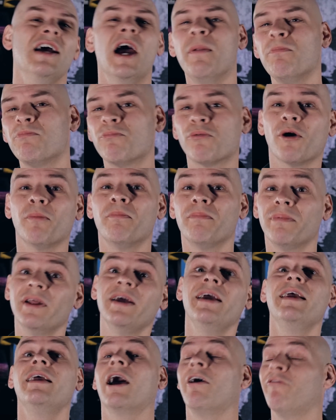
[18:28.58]
and
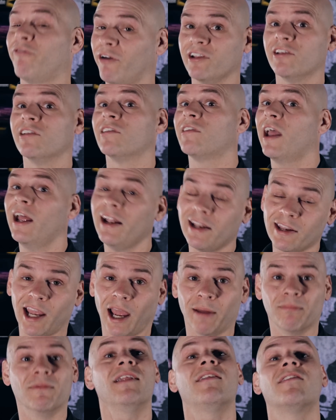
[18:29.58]
probably Avengers
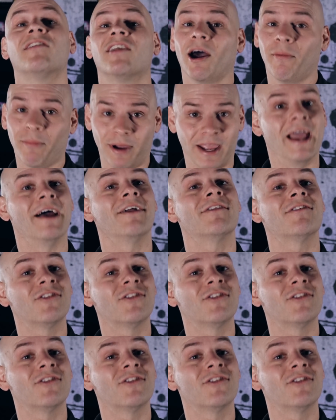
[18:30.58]
Endgame that's coming out